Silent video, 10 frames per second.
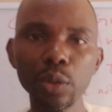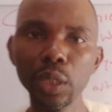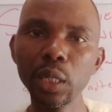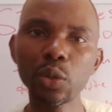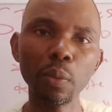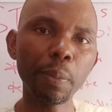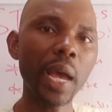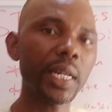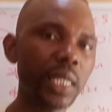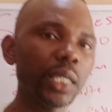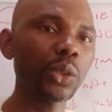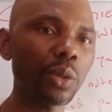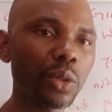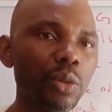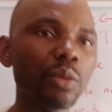you need to pay
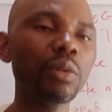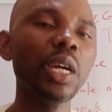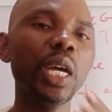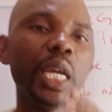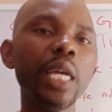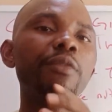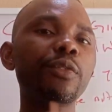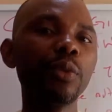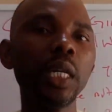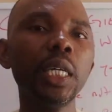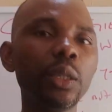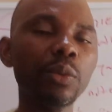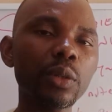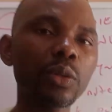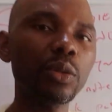attention to if really you
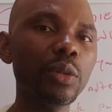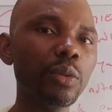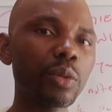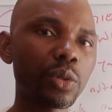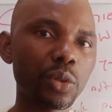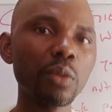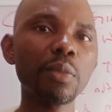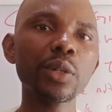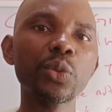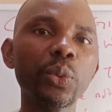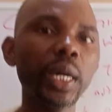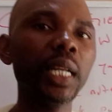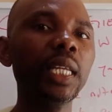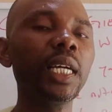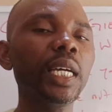want to do so much
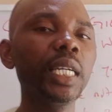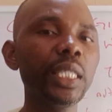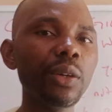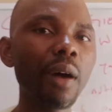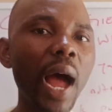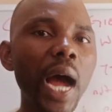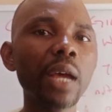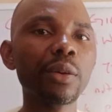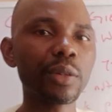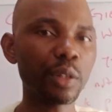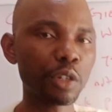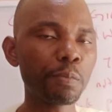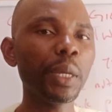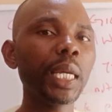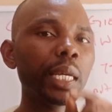well in your IELTS
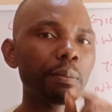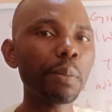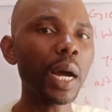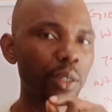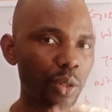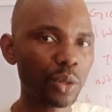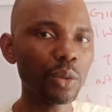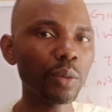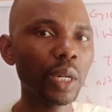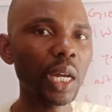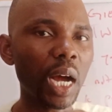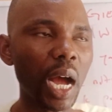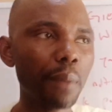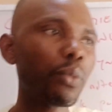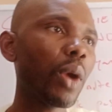speaking part 2.
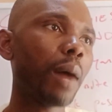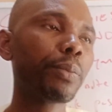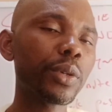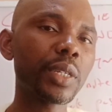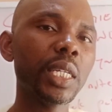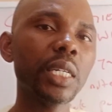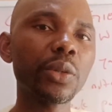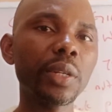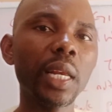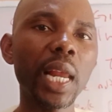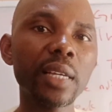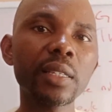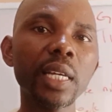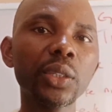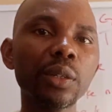We are proceeding to the last
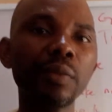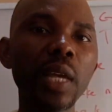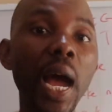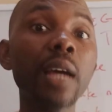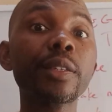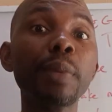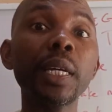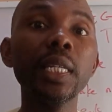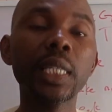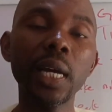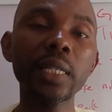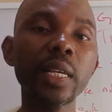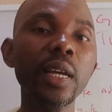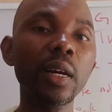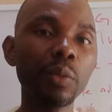section of the IELTS speaking
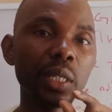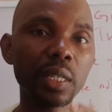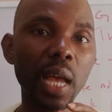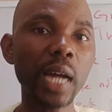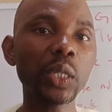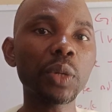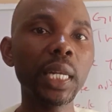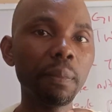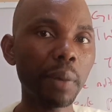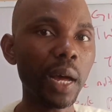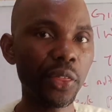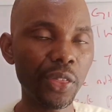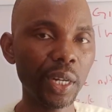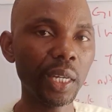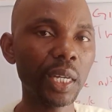test, which is actually part
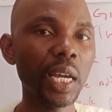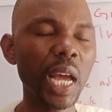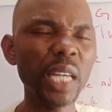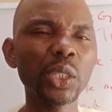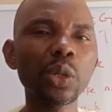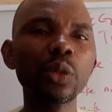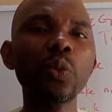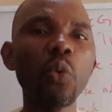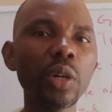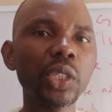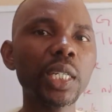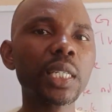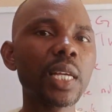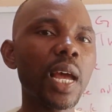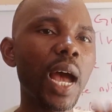3. Ensure you watch
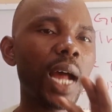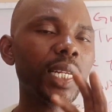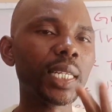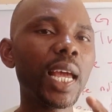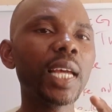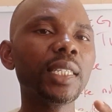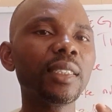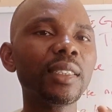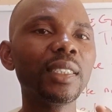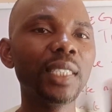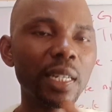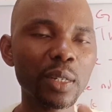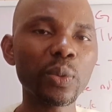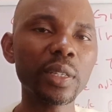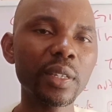it, and then there
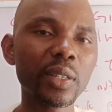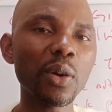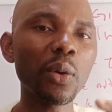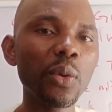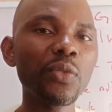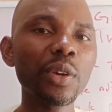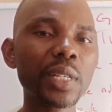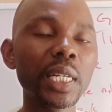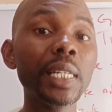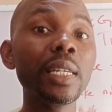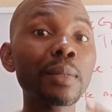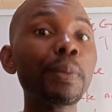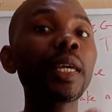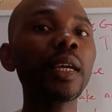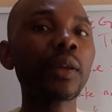is what is called obviously the
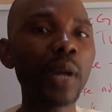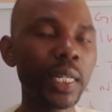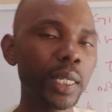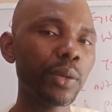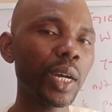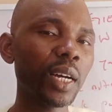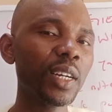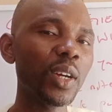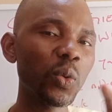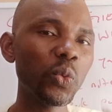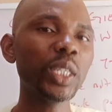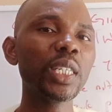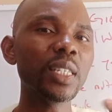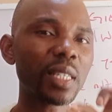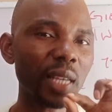speaking criteria, which
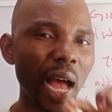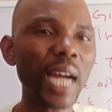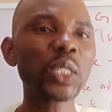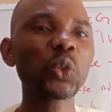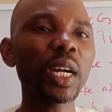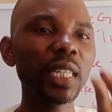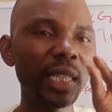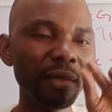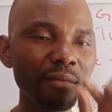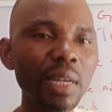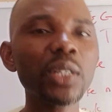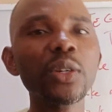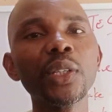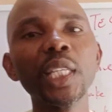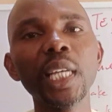is actually the
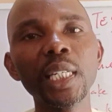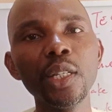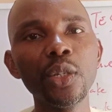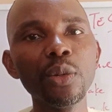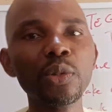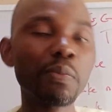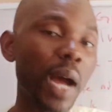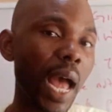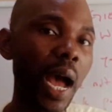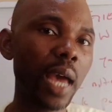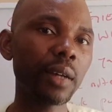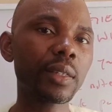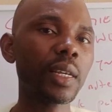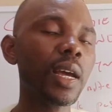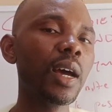major thing that is used by
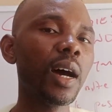IELTS